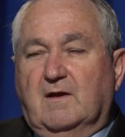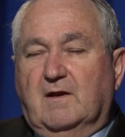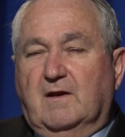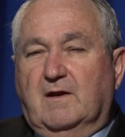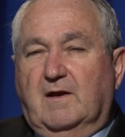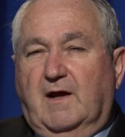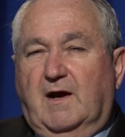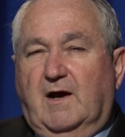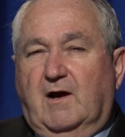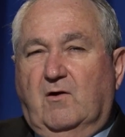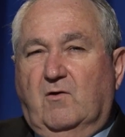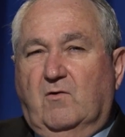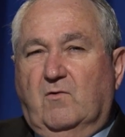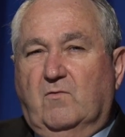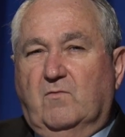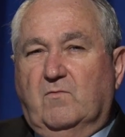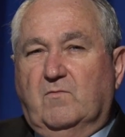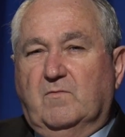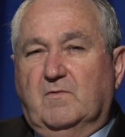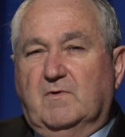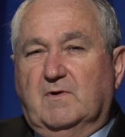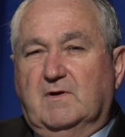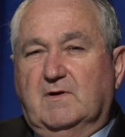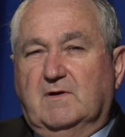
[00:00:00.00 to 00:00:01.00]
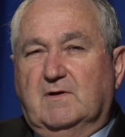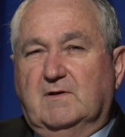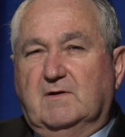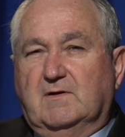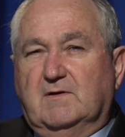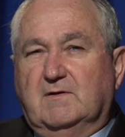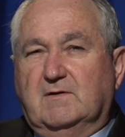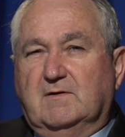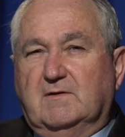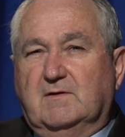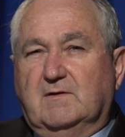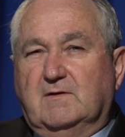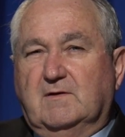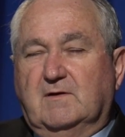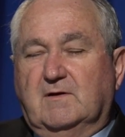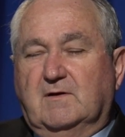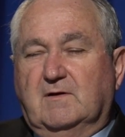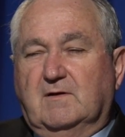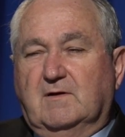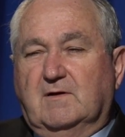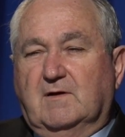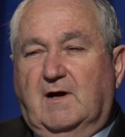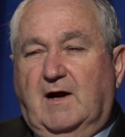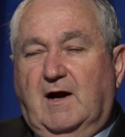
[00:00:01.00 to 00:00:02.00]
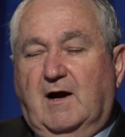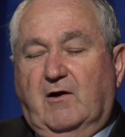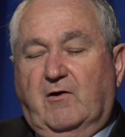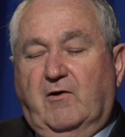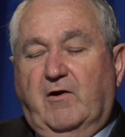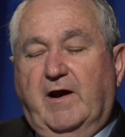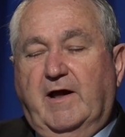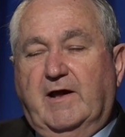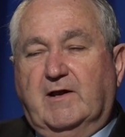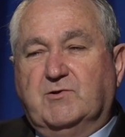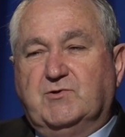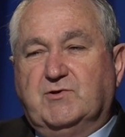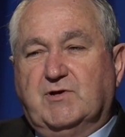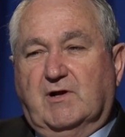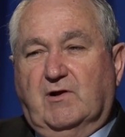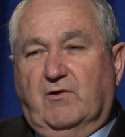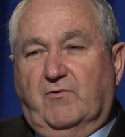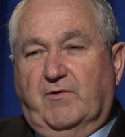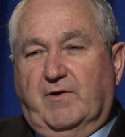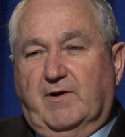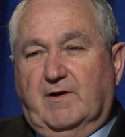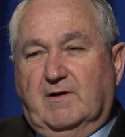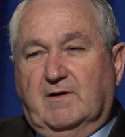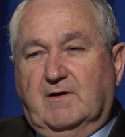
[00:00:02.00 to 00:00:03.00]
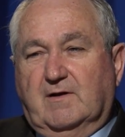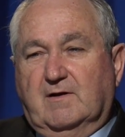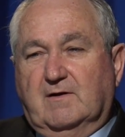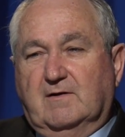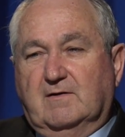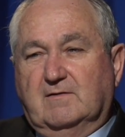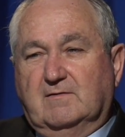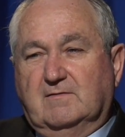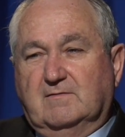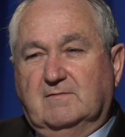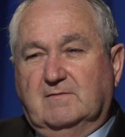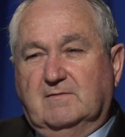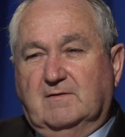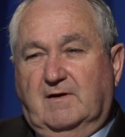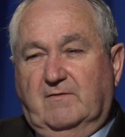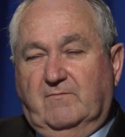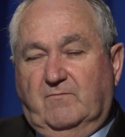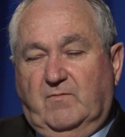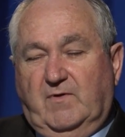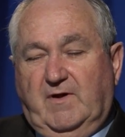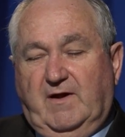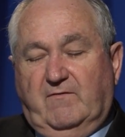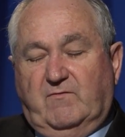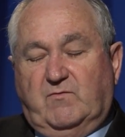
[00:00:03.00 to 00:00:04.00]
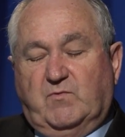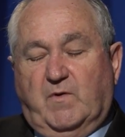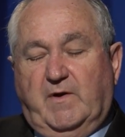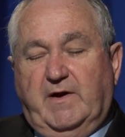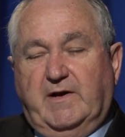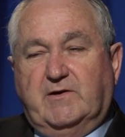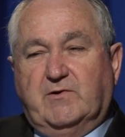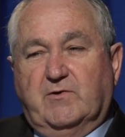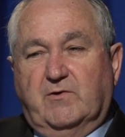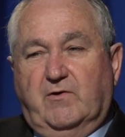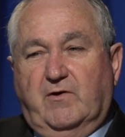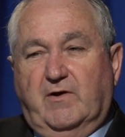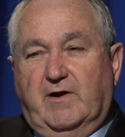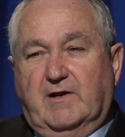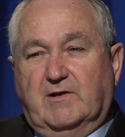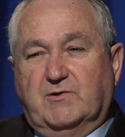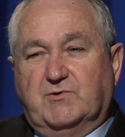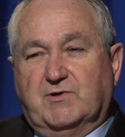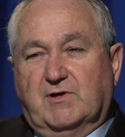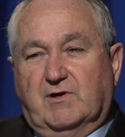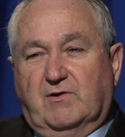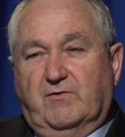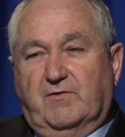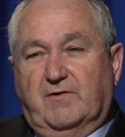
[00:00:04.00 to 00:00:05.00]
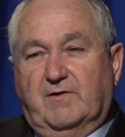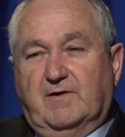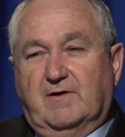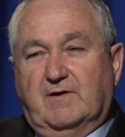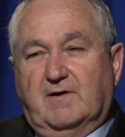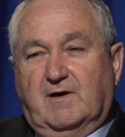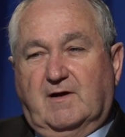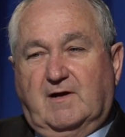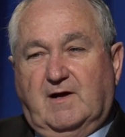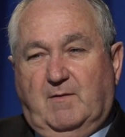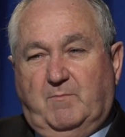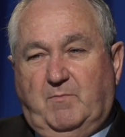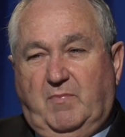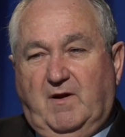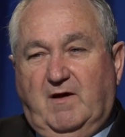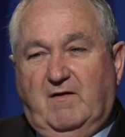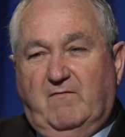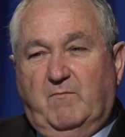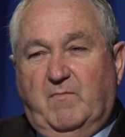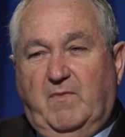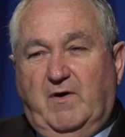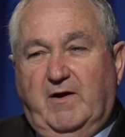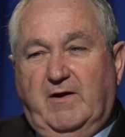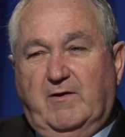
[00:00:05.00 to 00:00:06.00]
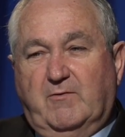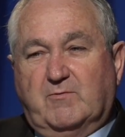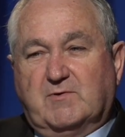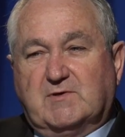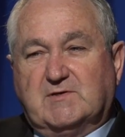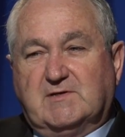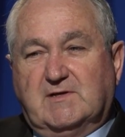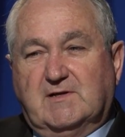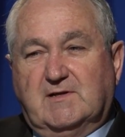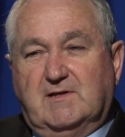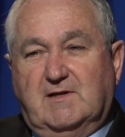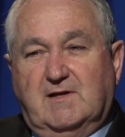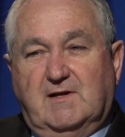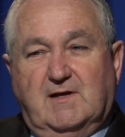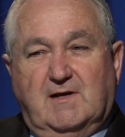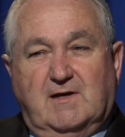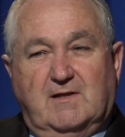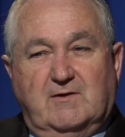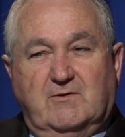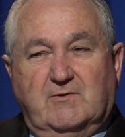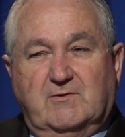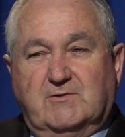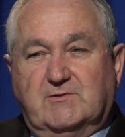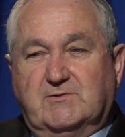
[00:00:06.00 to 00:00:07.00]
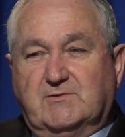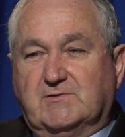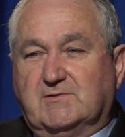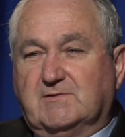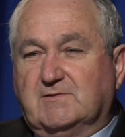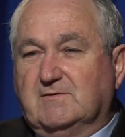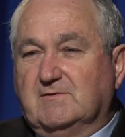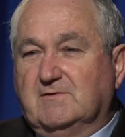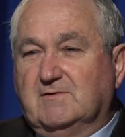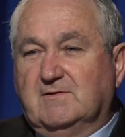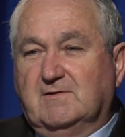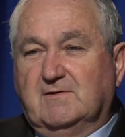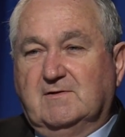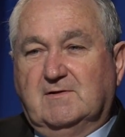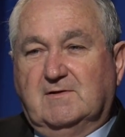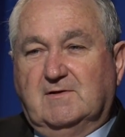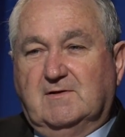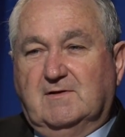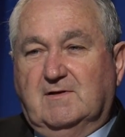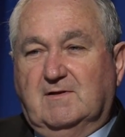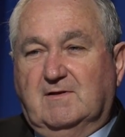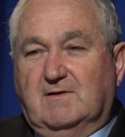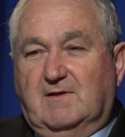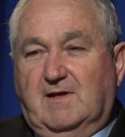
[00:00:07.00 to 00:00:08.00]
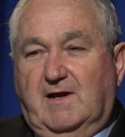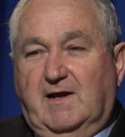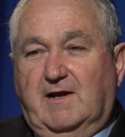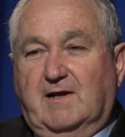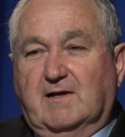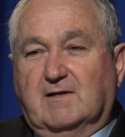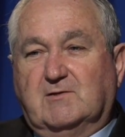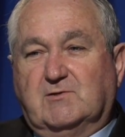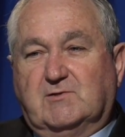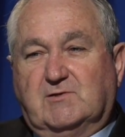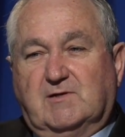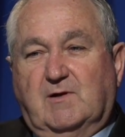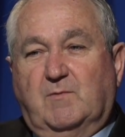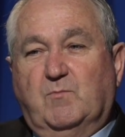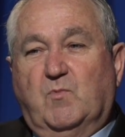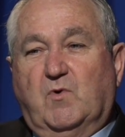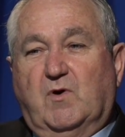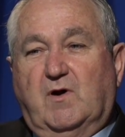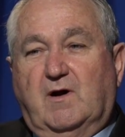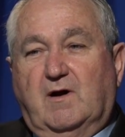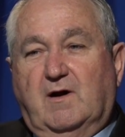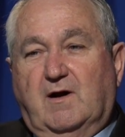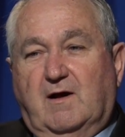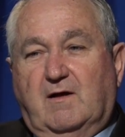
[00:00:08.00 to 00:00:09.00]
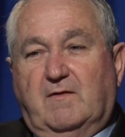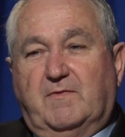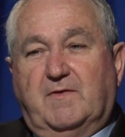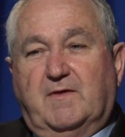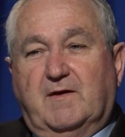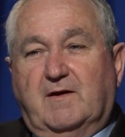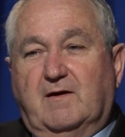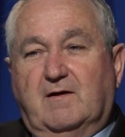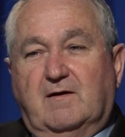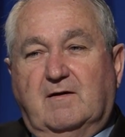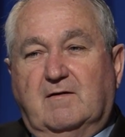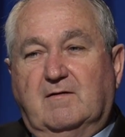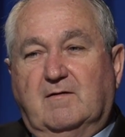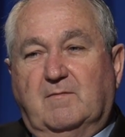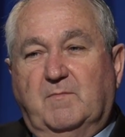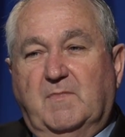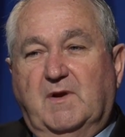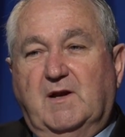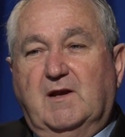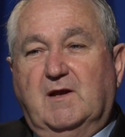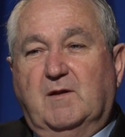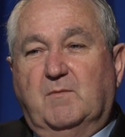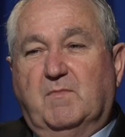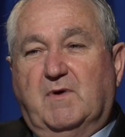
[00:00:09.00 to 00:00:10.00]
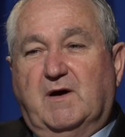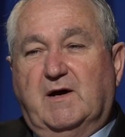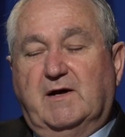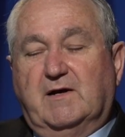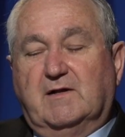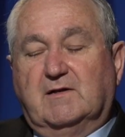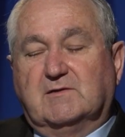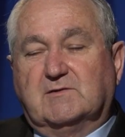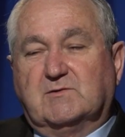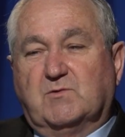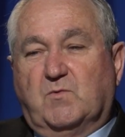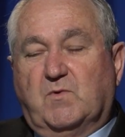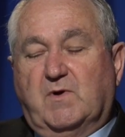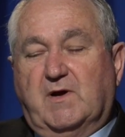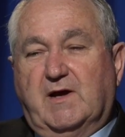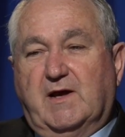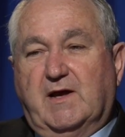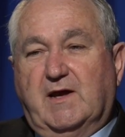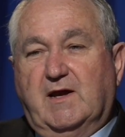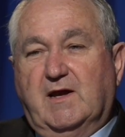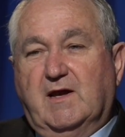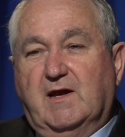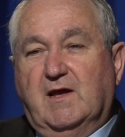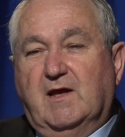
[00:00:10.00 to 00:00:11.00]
Now, our grandchildren, we have 22 grandchildren. A couple of them are interested. The others think it's somewhere out there a million miles away.